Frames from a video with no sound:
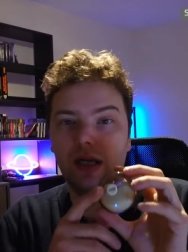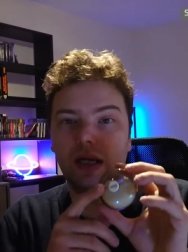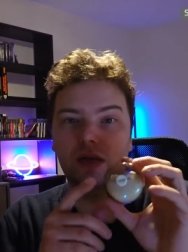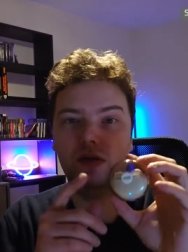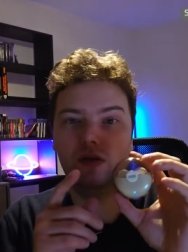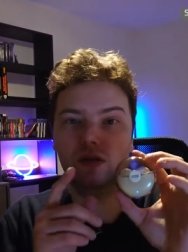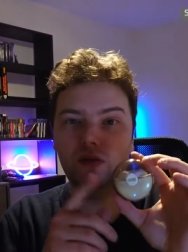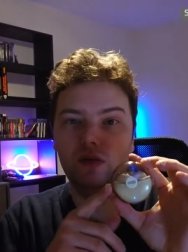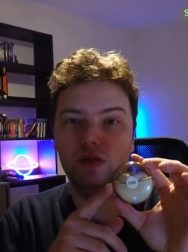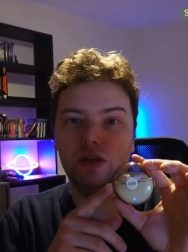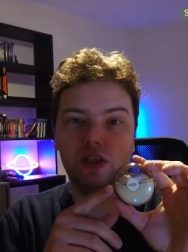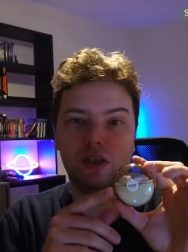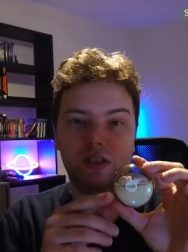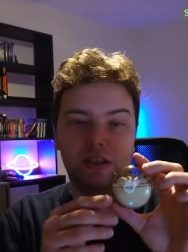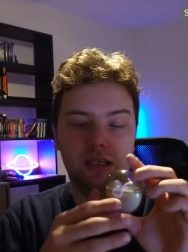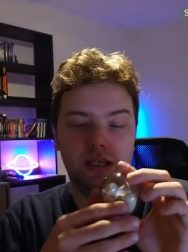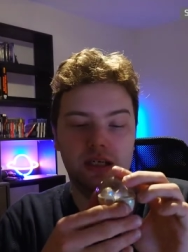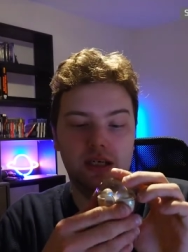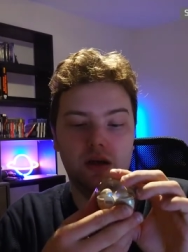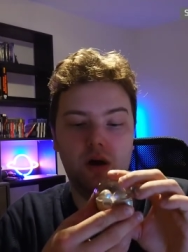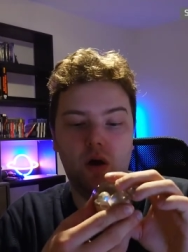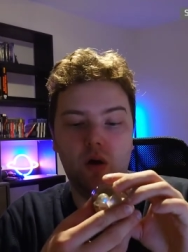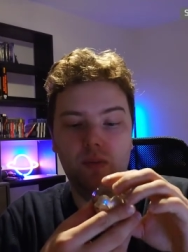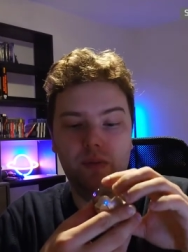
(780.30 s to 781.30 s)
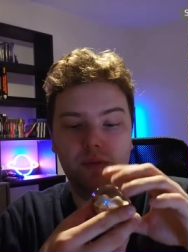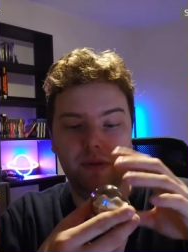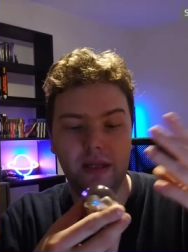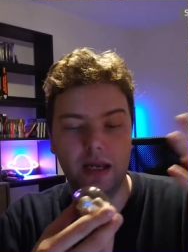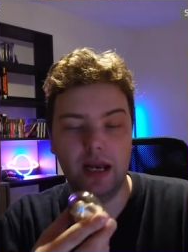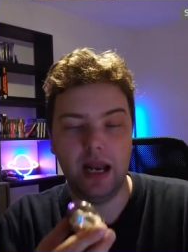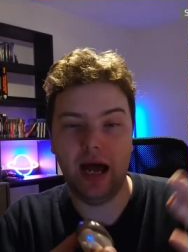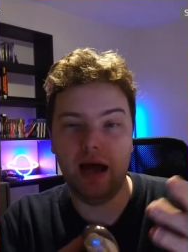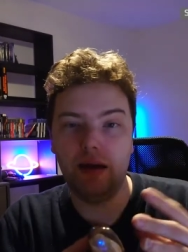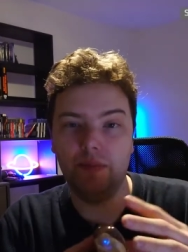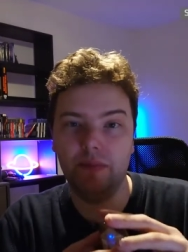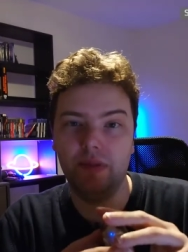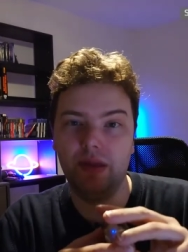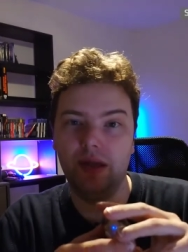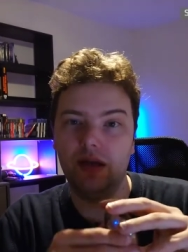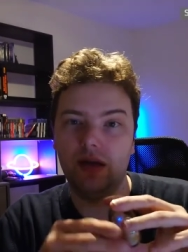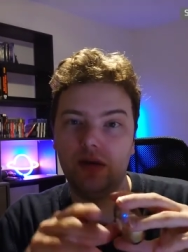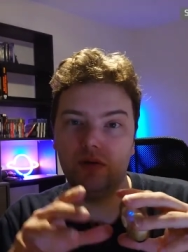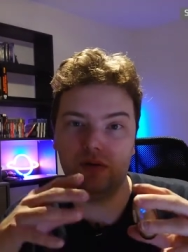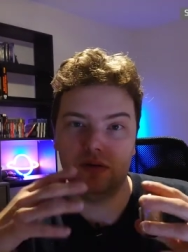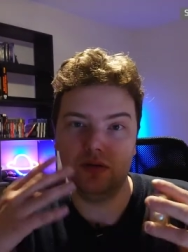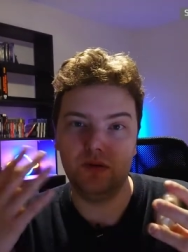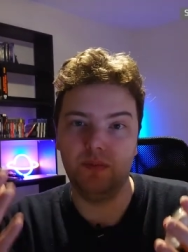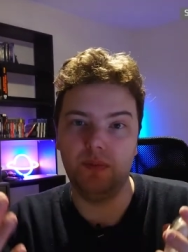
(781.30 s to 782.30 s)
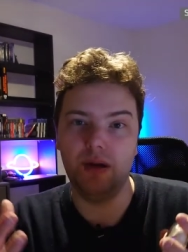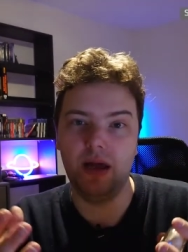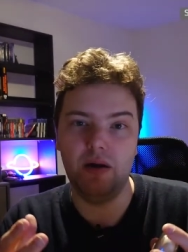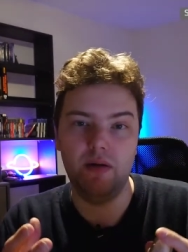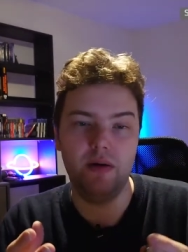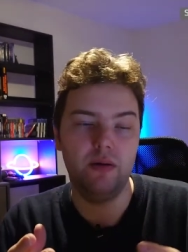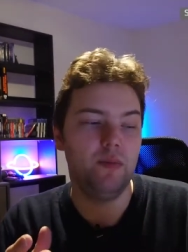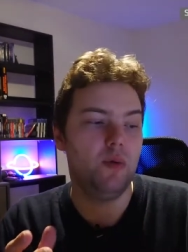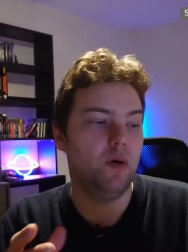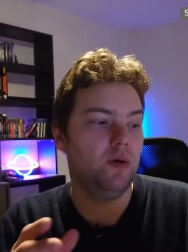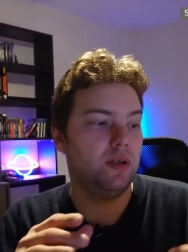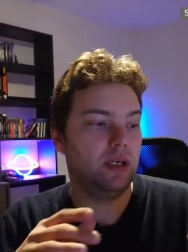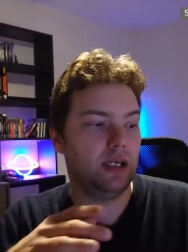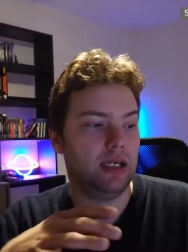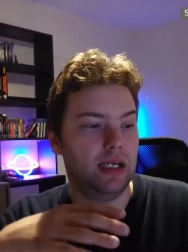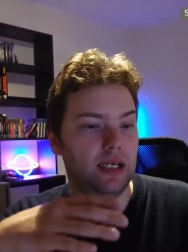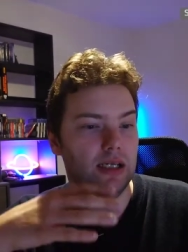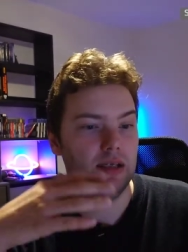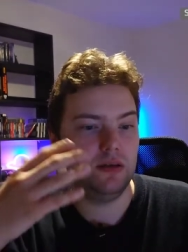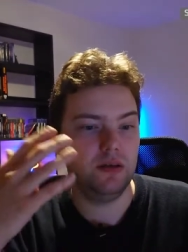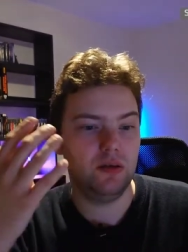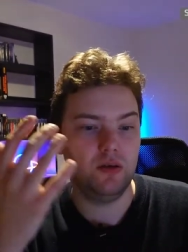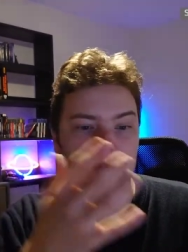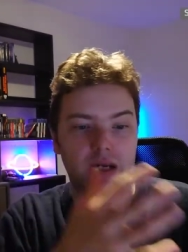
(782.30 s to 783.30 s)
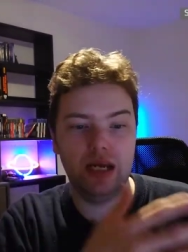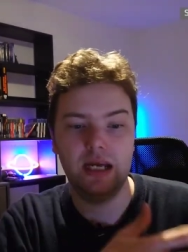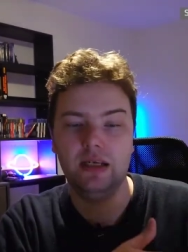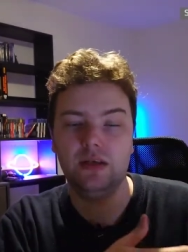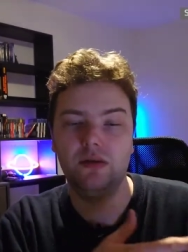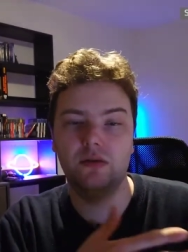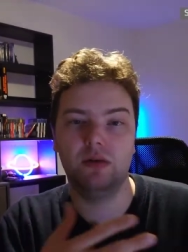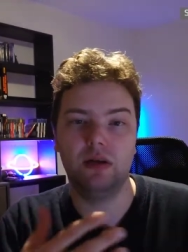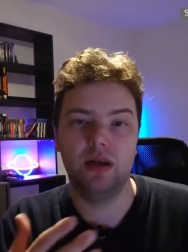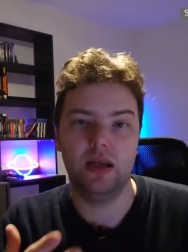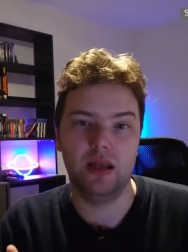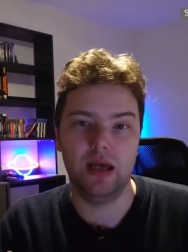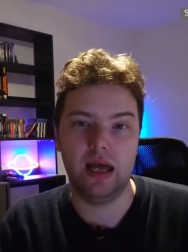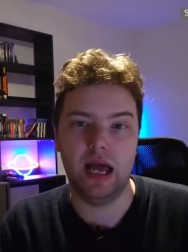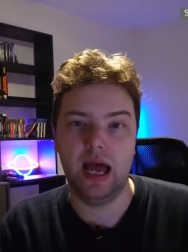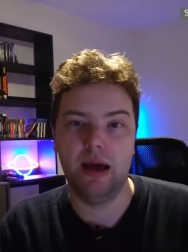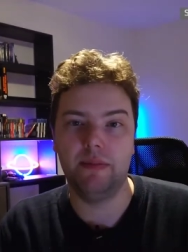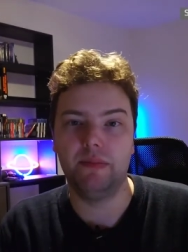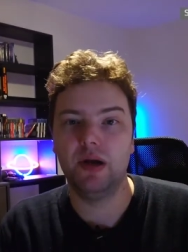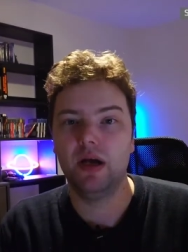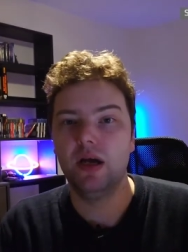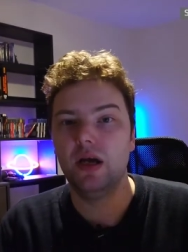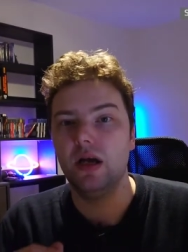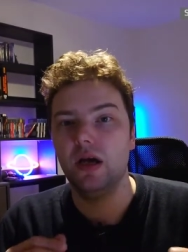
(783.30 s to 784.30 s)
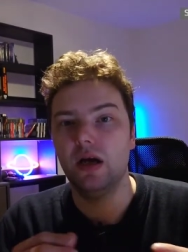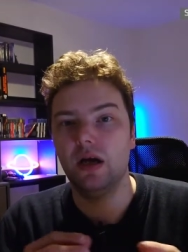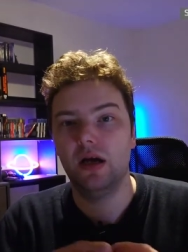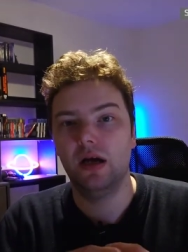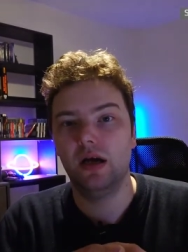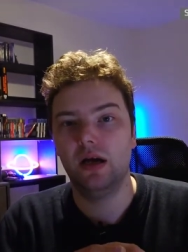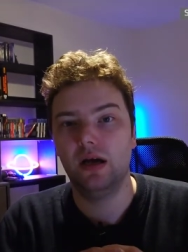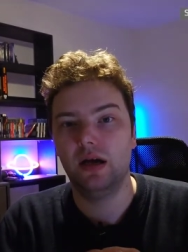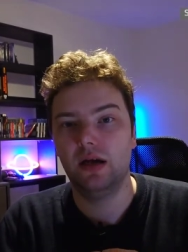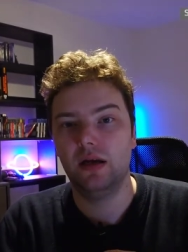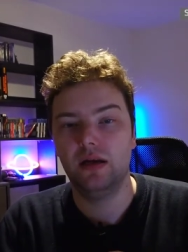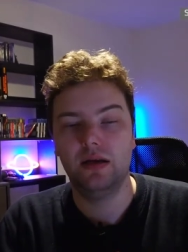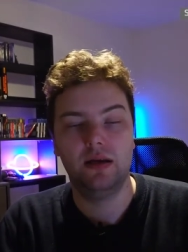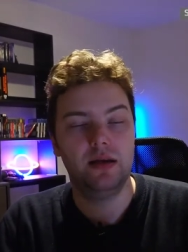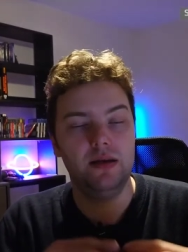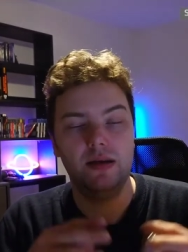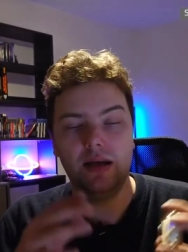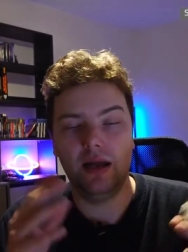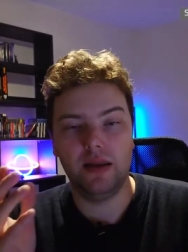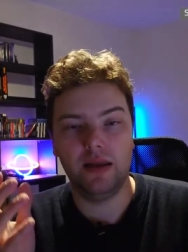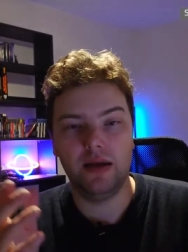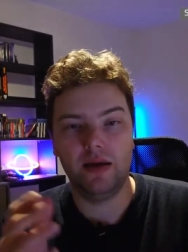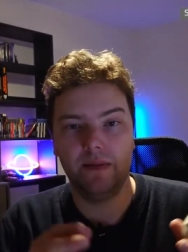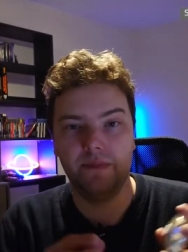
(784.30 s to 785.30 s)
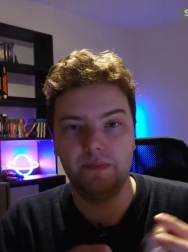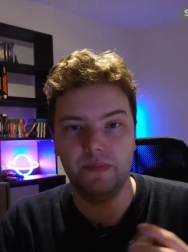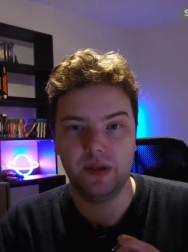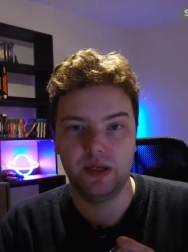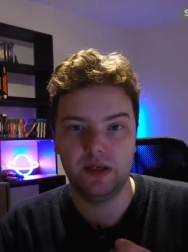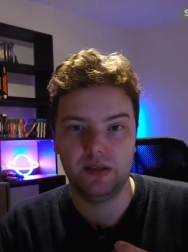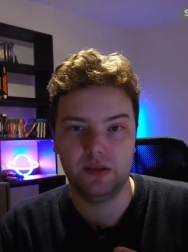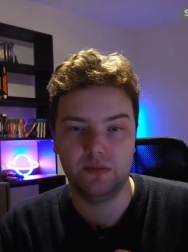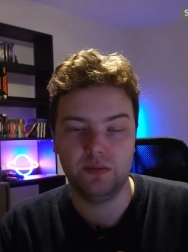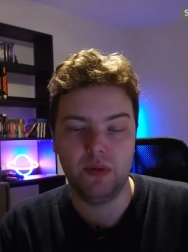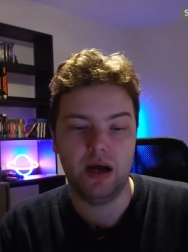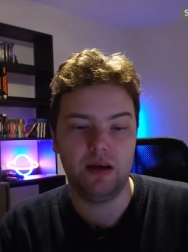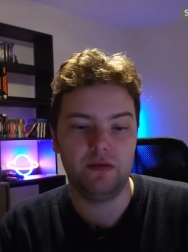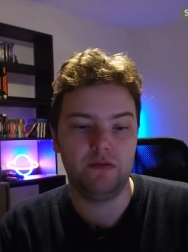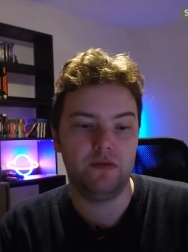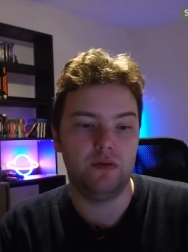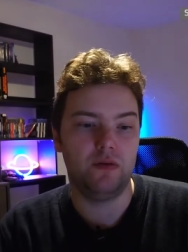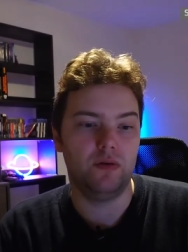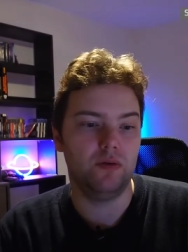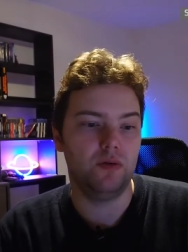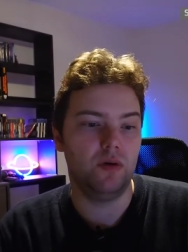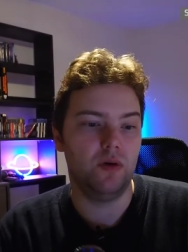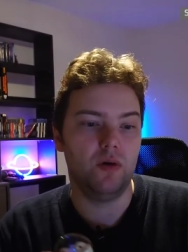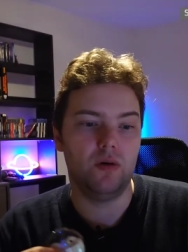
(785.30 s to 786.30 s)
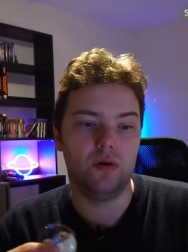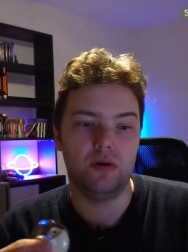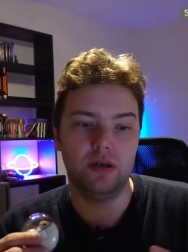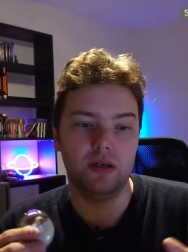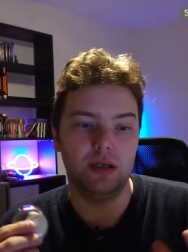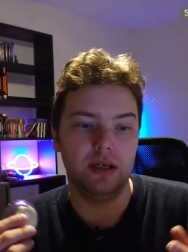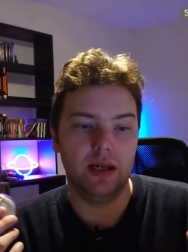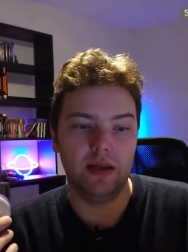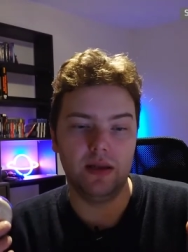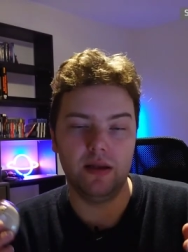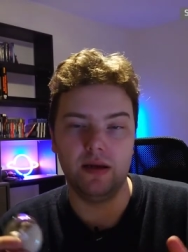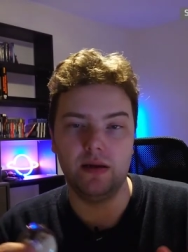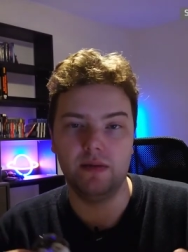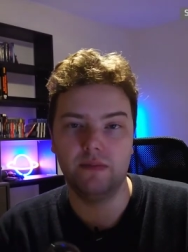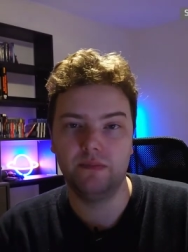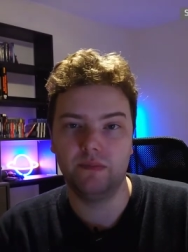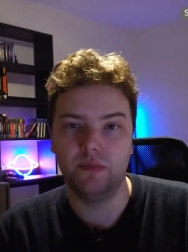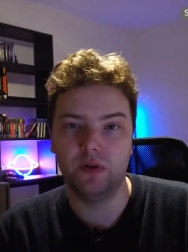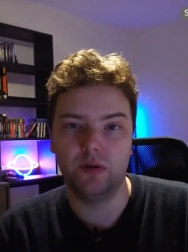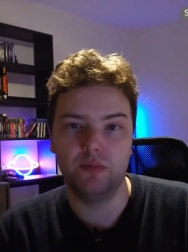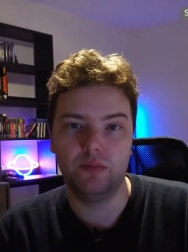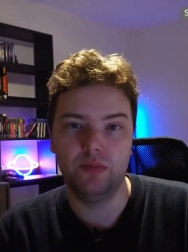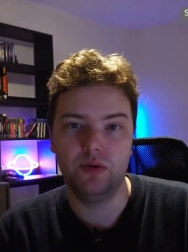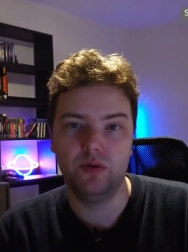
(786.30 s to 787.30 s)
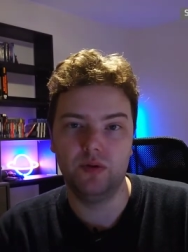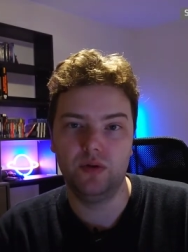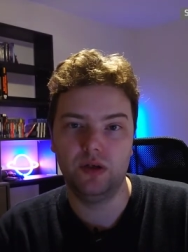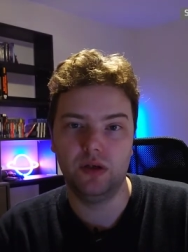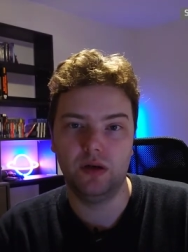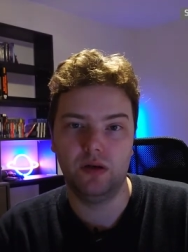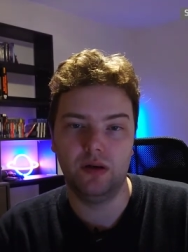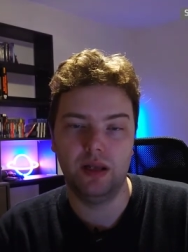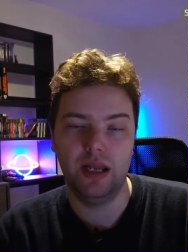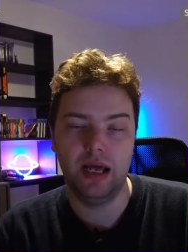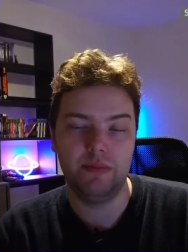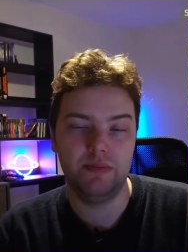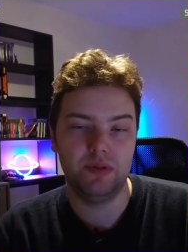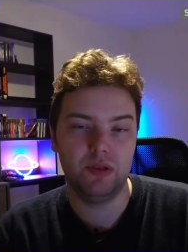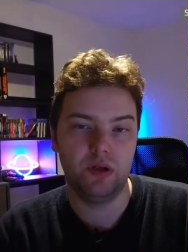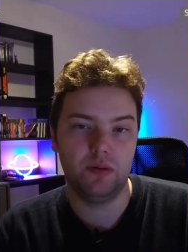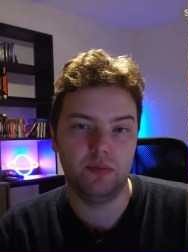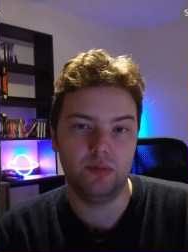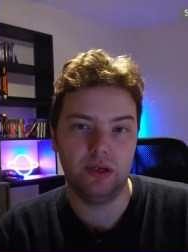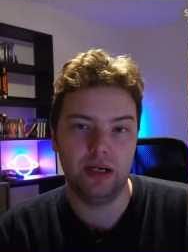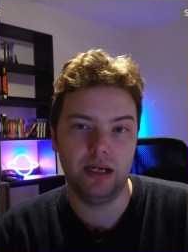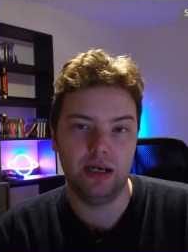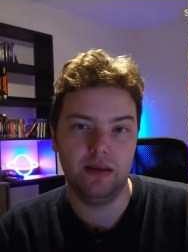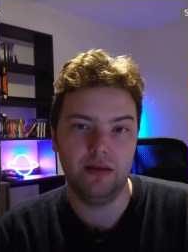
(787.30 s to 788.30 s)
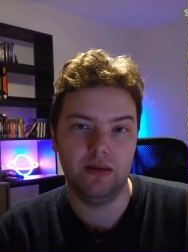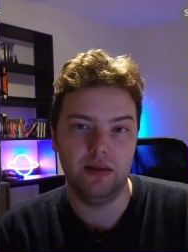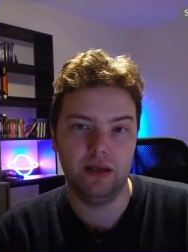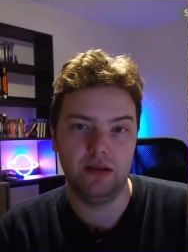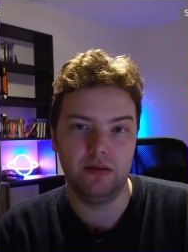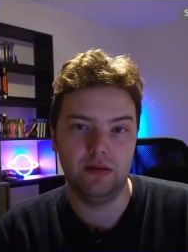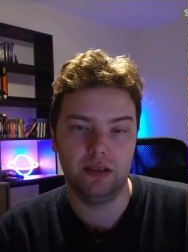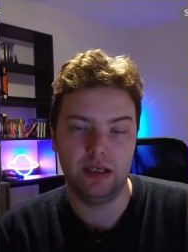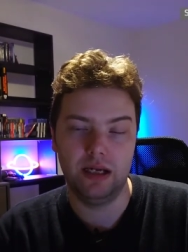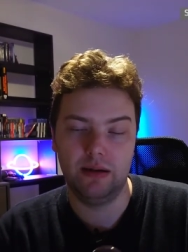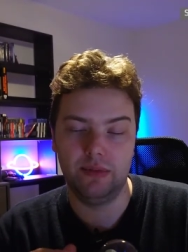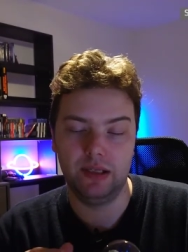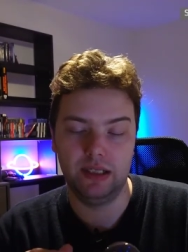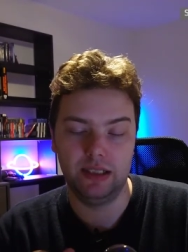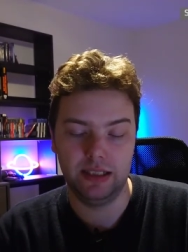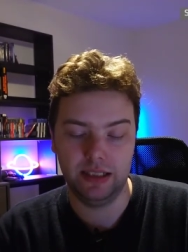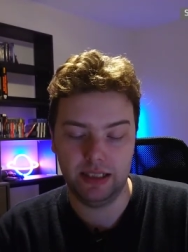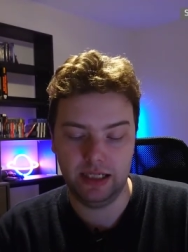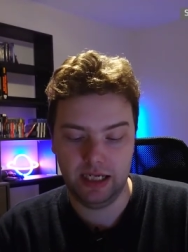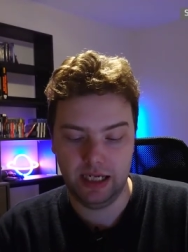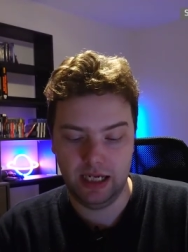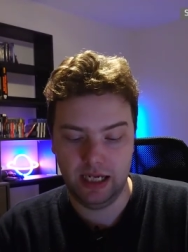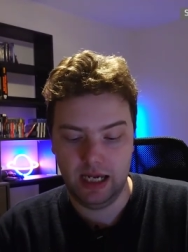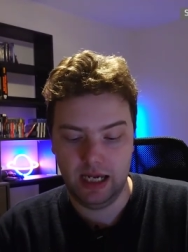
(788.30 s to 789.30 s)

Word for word: I can do is just like open them up, they go into pairing mode, I can connect to another app, uh, another a smartphone or another computer or laptop or anything, or tablet.